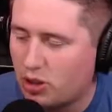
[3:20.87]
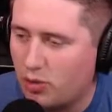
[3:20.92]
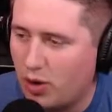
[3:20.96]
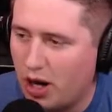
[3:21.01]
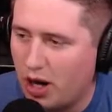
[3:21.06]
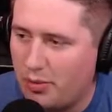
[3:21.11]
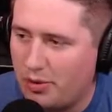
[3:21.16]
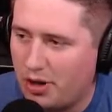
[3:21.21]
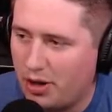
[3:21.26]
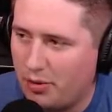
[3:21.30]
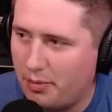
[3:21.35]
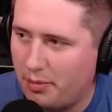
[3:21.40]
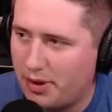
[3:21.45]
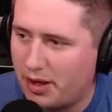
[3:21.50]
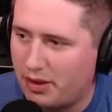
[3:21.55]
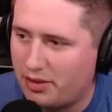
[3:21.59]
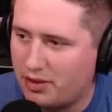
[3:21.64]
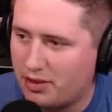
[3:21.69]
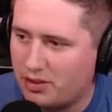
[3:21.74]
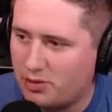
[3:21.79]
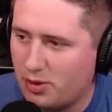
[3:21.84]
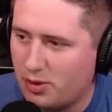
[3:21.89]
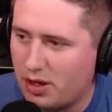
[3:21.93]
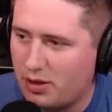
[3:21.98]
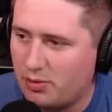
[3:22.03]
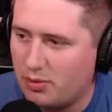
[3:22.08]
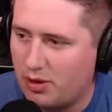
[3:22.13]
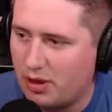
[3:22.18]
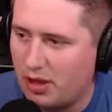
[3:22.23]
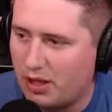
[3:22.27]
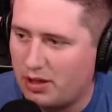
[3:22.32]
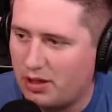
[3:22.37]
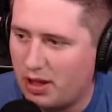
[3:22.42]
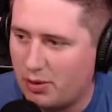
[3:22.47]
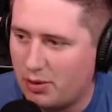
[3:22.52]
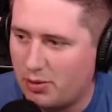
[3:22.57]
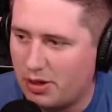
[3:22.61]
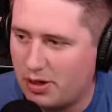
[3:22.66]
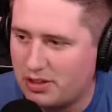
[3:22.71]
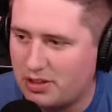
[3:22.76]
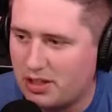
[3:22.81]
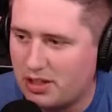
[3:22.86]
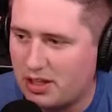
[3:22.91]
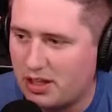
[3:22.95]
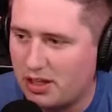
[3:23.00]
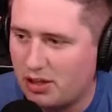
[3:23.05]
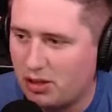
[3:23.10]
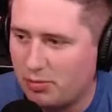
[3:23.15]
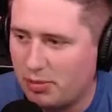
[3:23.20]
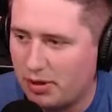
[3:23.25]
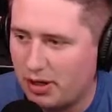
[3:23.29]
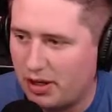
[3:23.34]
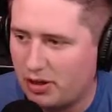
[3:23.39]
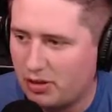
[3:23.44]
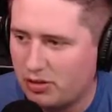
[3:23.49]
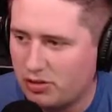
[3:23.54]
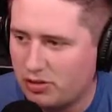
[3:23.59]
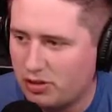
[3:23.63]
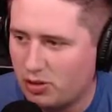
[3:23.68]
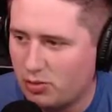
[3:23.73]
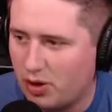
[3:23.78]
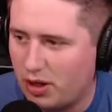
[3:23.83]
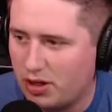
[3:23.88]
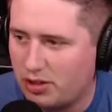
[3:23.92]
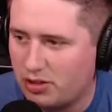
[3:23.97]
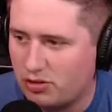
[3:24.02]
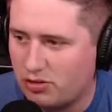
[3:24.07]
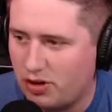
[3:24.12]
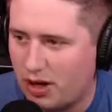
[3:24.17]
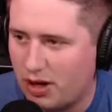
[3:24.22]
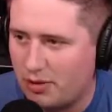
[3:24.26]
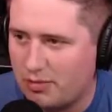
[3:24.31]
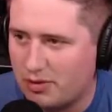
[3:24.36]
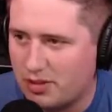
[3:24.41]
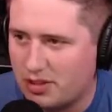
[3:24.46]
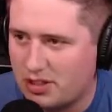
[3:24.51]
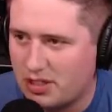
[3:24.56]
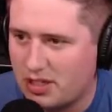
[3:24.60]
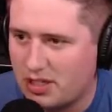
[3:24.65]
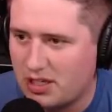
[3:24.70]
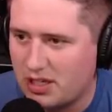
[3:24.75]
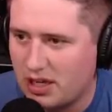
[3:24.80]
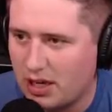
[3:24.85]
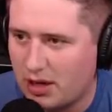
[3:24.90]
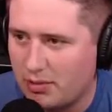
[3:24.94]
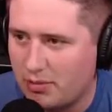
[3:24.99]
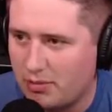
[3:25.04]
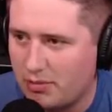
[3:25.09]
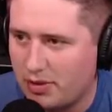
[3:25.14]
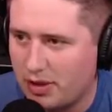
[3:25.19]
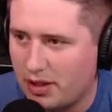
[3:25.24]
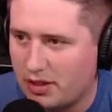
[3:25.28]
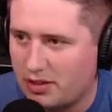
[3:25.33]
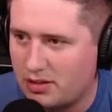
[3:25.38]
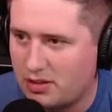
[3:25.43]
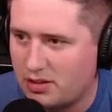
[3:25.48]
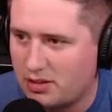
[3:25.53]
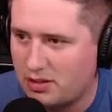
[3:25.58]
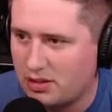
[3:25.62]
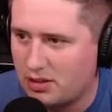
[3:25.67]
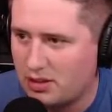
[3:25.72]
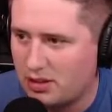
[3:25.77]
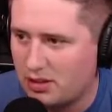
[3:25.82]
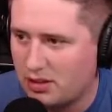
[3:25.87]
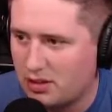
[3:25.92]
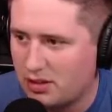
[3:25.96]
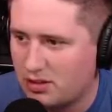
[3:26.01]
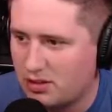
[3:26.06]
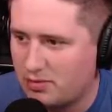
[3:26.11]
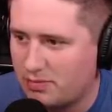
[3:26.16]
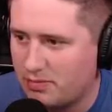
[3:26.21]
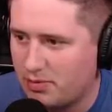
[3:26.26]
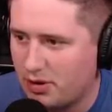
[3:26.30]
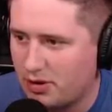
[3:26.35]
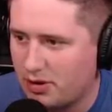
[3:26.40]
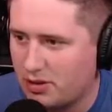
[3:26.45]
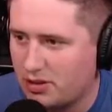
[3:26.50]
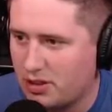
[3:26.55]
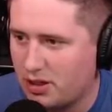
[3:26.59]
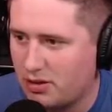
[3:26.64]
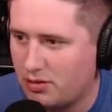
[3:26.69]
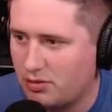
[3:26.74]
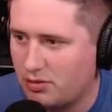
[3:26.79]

So why are we coming back this way? Well, I, I wanted to heal, but I also wanted to grab the T M that's in this part of